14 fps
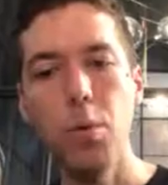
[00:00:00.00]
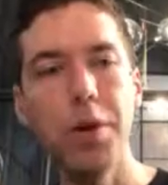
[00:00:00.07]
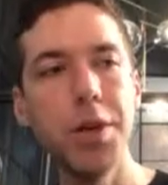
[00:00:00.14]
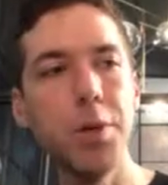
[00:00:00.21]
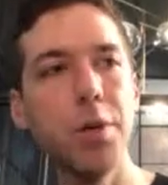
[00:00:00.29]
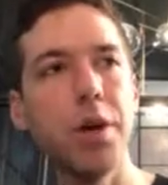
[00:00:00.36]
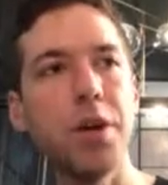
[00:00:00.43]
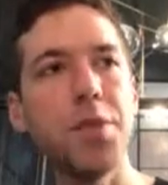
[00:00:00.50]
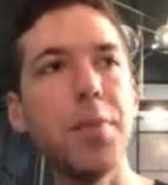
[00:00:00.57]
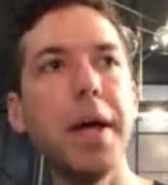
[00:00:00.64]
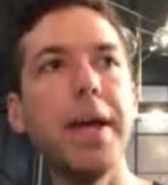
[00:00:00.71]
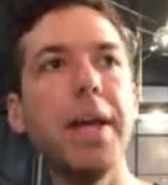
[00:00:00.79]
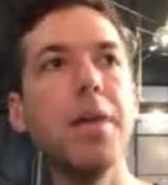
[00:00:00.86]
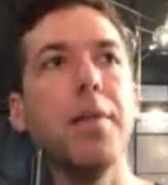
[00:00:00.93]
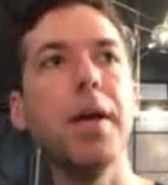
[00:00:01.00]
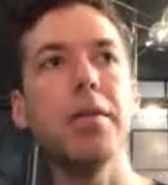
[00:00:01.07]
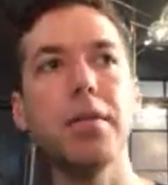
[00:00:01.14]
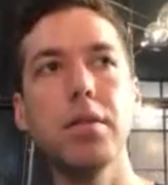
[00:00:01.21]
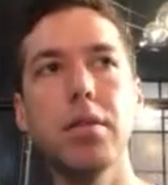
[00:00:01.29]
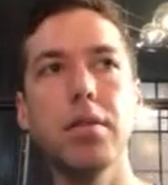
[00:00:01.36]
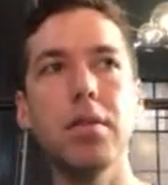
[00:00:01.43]
When you were explaining
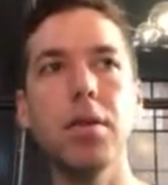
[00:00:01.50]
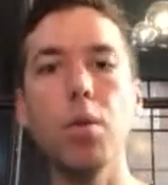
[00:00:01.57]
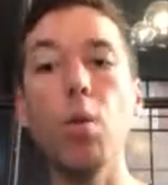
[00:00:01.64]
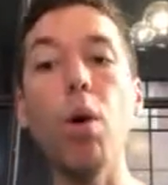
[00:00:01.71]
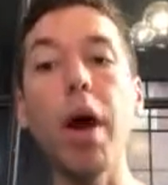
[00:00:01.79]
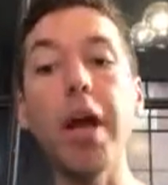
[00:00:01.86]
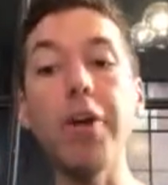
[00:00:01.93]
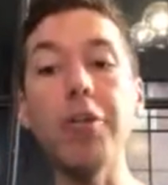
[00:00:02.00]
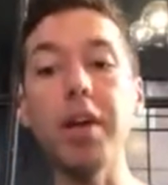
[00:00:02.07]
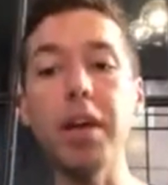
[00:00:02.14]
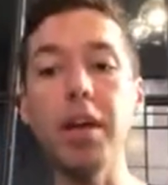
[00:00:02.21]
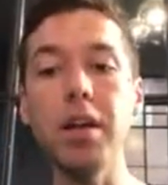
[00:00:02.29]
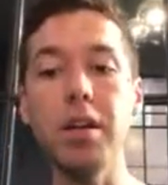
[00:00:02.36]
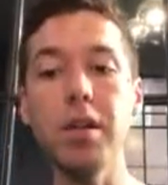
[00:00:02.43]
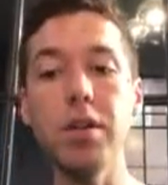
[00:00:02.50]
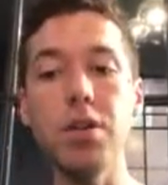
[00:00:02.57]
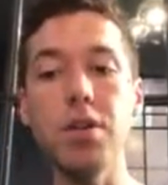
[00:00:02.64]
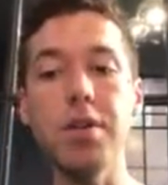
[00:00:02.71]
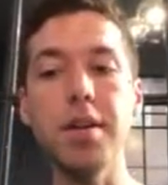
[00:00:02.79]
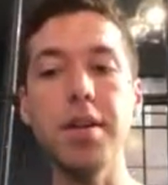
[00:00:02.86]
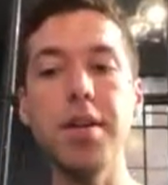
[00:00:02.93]
about the winery,
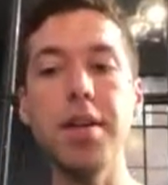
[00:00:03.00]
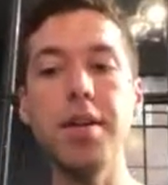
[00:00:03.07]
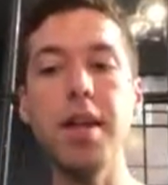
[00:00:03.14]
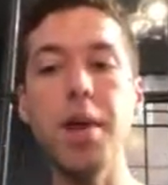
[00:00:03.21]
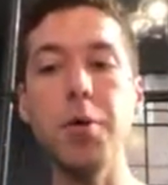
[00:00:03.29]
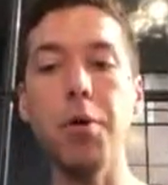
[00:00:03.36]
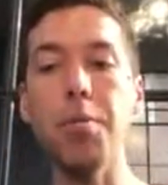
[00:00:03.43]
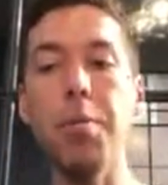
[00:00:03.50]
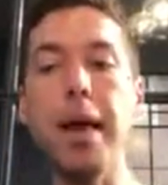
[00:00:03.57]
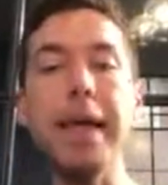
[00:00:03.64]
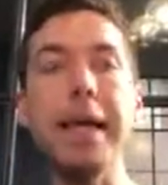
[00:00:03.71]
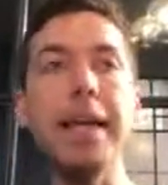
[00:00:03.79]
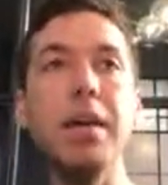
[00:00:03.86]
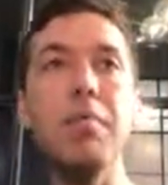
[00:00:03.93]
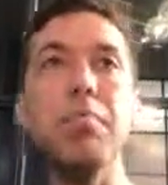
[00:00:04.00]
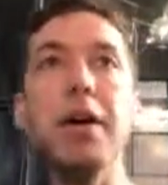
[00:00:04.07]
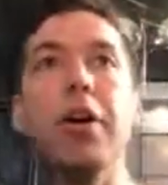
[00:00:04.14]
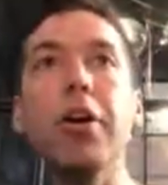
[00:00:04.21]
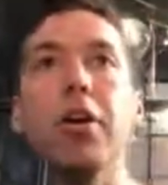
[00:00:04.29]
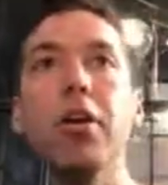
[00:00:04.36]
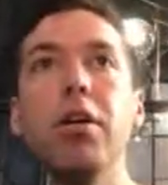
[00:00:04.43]
you said they were making it
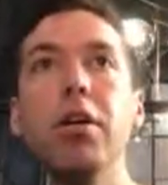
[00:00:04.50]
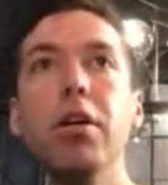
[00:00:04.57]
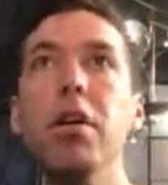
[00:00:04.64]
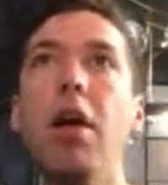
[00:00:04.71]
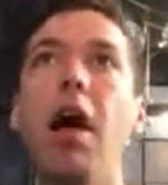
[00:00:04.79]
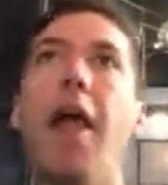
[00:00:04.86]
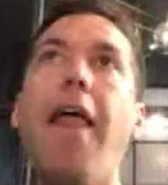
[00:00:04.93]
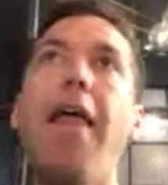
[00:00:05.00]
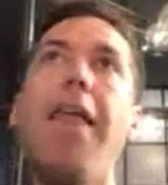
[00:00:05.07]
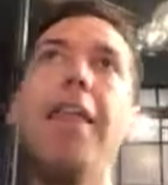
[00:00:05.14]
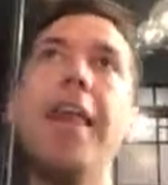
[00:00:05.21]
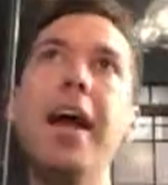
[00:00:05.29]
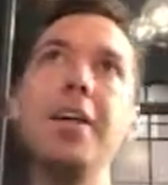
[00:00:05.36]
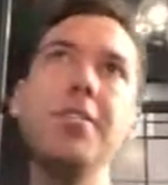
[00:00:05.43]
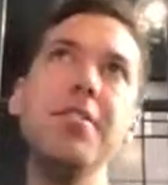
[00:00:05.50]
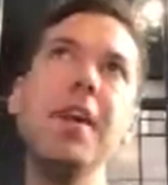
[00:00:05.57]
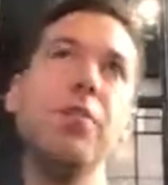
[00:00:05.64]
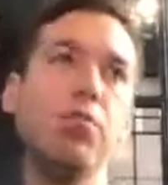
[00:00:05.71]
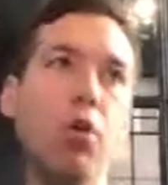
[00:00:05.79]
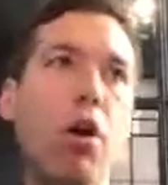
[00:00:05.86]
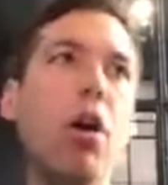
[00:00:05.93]
bigger. That's
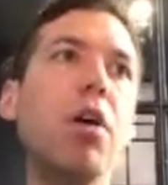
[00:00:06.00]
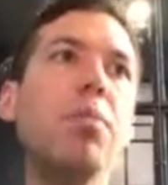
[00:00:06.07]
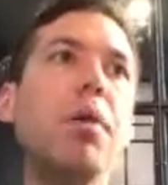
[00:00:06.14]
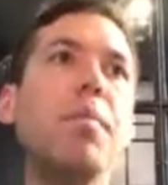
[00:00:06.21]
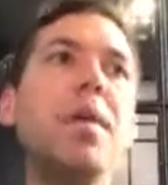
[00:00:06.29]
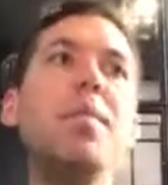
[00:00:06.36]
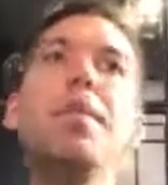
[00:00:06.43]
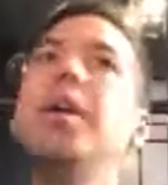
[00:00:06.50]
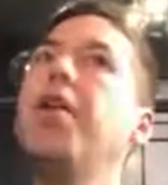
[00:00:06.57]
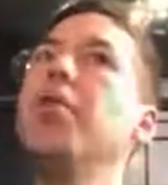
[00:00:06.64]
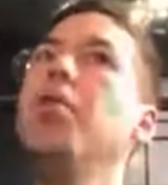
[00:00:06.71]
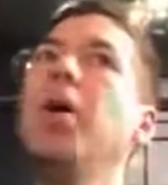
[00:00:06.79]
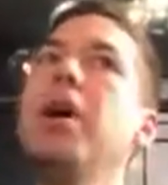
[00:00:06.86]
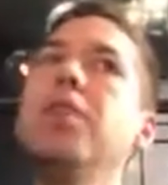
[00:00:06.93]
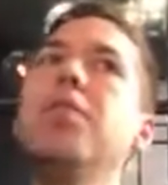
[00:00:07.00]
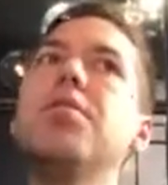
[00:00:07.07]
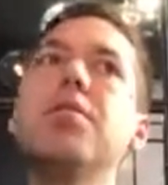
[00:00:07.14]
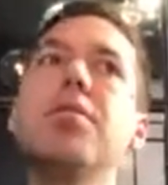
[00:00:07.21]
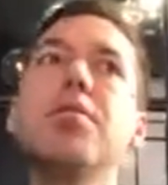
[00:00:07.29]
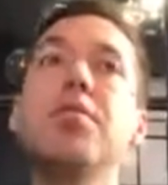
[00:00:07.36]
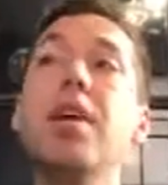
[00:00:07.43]
not wrong, but maybe another way to
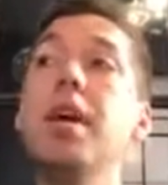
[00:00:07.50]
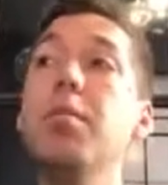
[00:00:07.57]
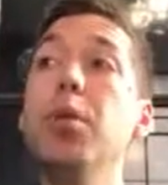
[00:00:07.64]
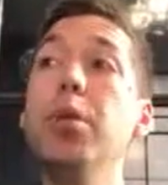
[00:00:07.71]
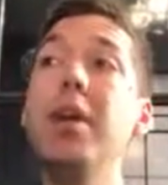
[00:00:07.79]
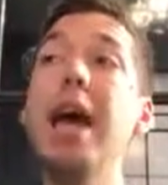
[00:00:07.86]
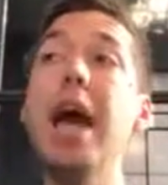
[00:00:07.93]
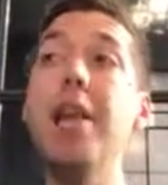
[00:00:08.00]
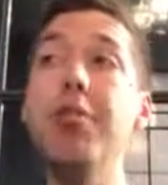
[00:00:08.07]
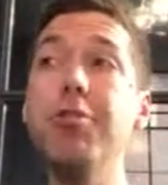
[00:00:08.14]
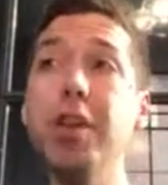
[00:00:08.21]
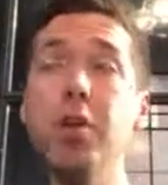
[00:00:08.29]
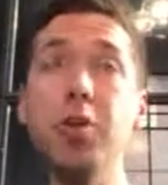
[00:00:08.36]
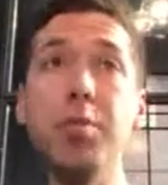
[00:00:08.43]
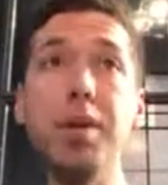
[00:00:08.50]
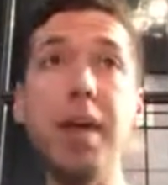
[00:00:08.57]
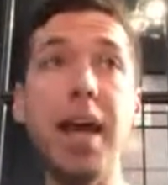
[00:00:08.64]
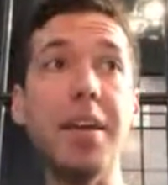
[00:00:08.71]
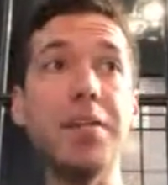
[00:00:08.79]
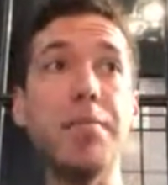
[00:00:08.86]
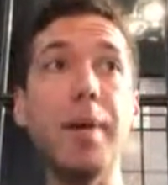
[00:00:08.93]
say it more naturally would
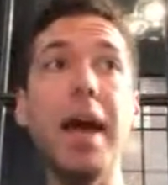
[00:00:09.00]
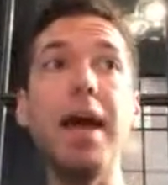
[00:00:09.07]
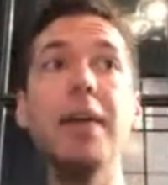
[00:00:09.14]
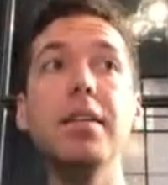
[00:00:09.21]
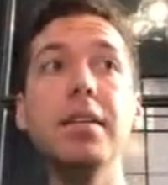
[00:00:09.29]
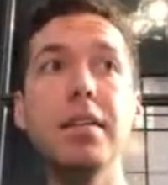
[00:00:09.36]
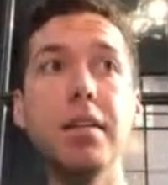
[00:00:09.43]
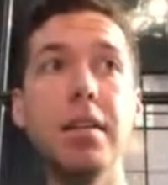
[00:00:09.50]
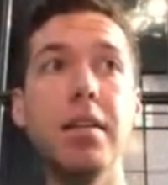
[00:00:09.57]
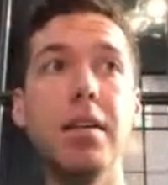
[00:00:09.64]
be expand. Mm-hmm.